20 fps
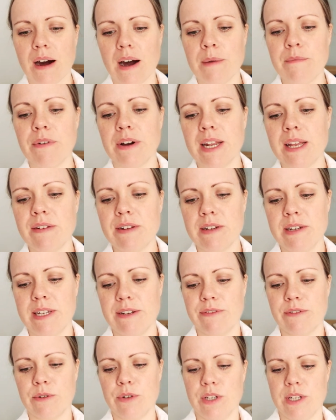I'm finding it really
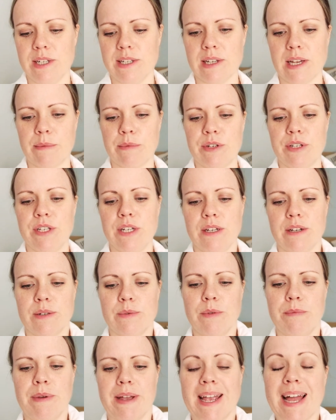difficult to decide what to do,
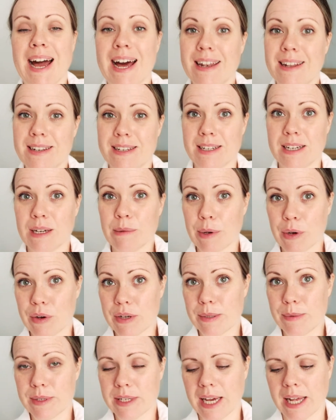because with my calendar, my
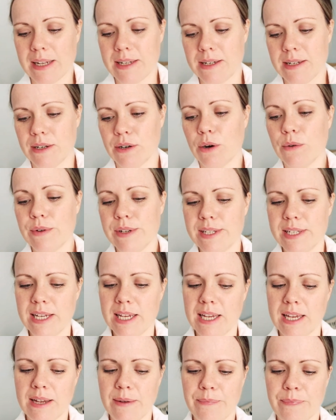Christmas calendar,
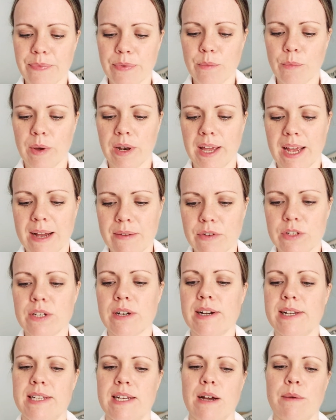obviously when I
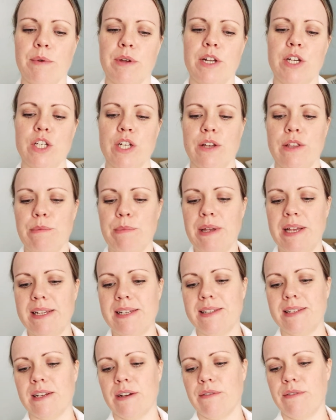advertise it, I'm going to show the
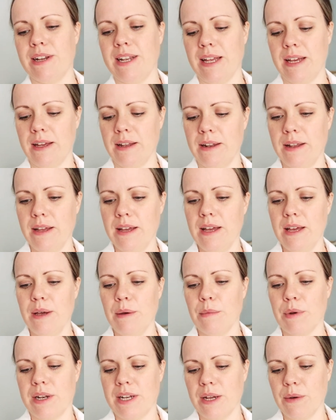pieces that are in it,
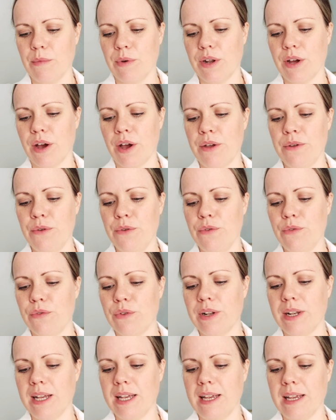but I don't want to
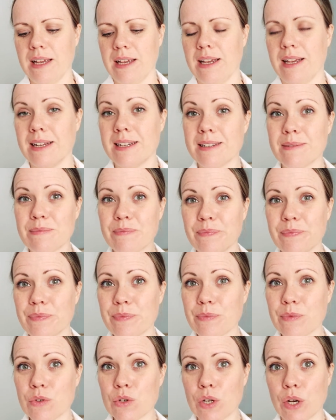overly
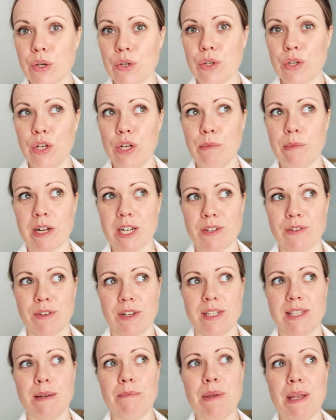show too much,
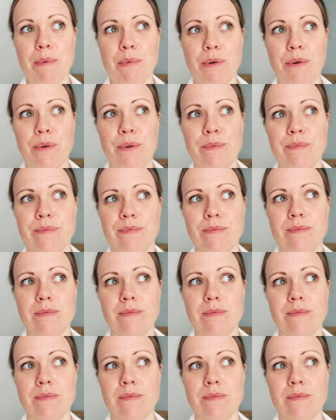because some people,